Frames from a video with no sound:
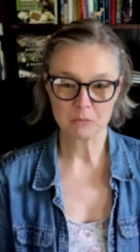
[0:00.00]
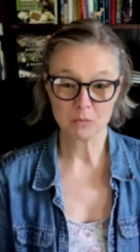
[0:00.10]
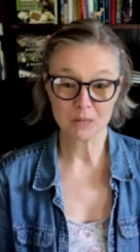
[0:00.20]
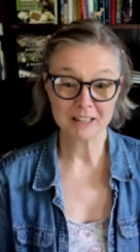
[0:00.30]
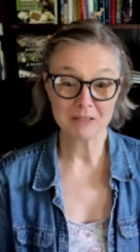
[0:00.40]

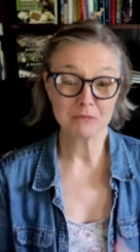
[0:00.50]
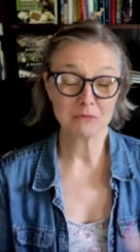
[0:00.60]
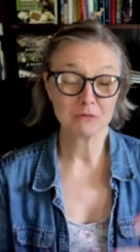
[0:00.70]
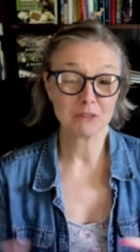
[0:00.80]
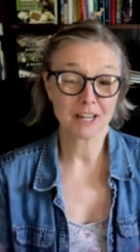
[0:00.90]
we
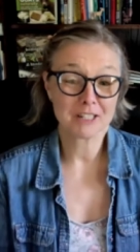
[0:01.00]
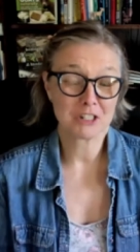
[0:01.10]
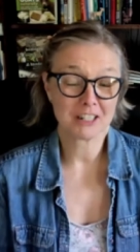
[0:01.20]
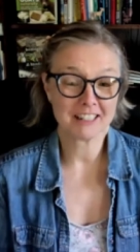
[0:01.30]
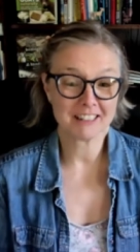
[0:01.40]
raise
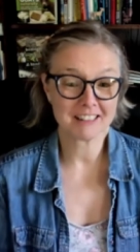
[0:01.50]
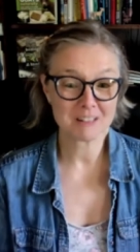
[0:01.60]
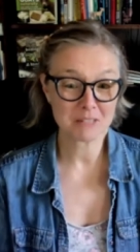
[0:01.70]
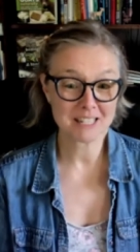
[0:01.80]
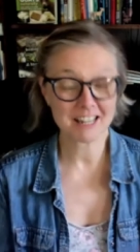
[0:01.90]

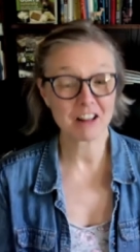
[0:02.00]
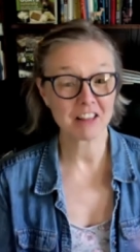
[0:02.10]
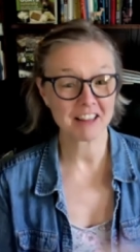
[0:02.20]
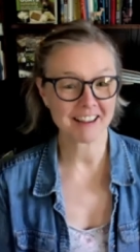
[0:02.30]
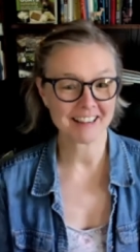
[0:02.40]
chickens, we sell
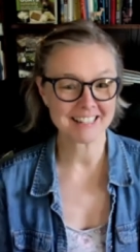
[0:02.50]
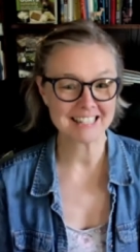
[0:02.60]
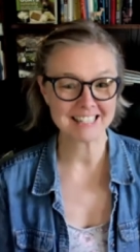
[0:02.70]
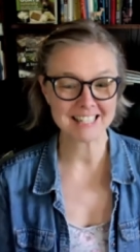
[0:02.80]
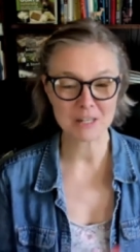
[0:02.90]
the
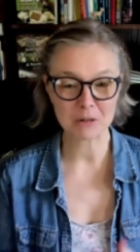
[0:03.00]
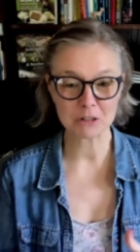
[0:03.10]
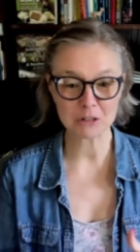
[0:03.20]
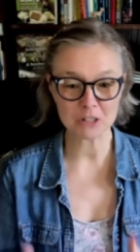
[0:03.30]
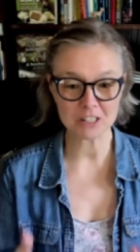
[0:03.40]
eggs. And so
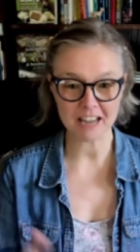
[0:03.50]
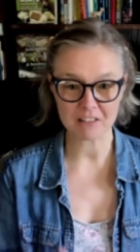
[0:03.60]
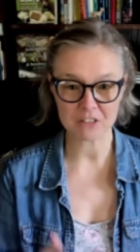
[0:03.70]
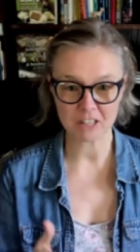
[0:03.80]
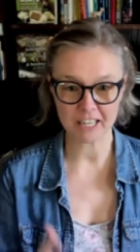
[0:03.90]
usually
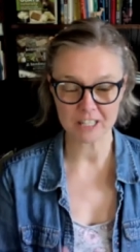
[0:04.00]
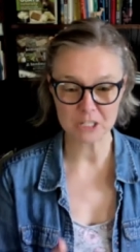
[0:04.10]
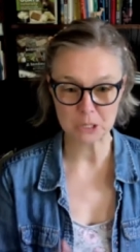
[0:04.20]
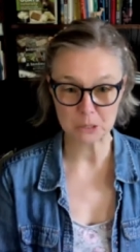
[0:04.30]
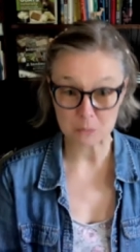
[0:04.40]
after
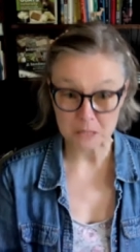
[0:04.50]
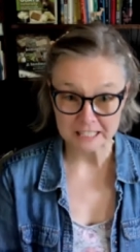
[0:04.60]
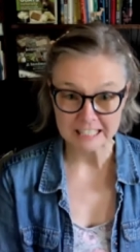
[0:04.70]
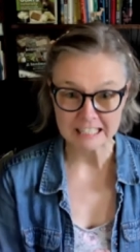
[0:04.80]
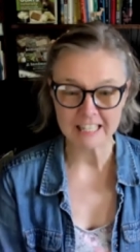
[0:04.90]
age
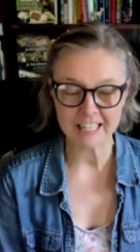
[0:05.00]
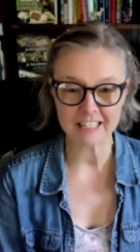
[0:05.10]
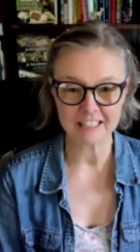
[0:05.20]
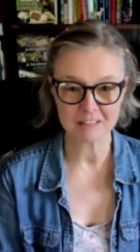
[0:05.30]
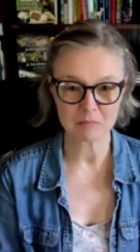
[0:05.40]
3,
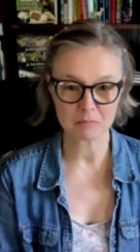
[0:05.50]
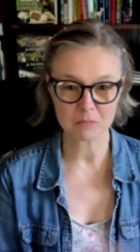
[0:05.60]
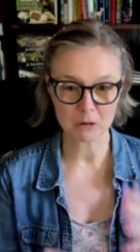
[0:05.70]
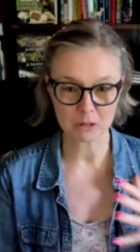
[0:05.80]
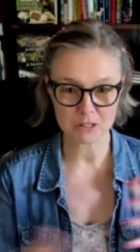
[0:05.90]
they
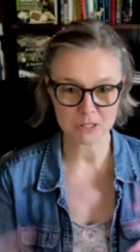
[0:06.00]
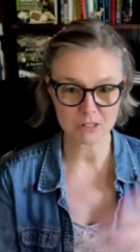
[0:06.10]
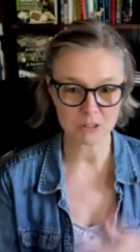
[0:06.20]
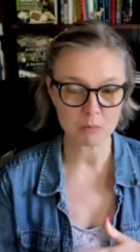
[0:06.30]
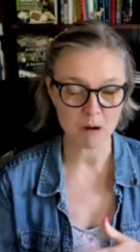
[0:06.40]
go to the
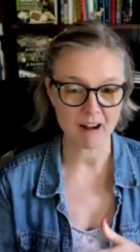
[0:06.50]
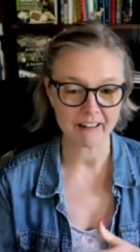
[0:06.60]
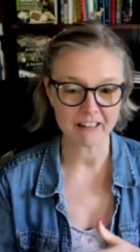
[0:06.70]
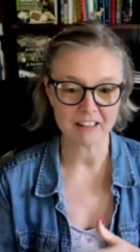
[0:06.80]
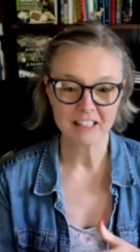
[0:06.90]
stew pot.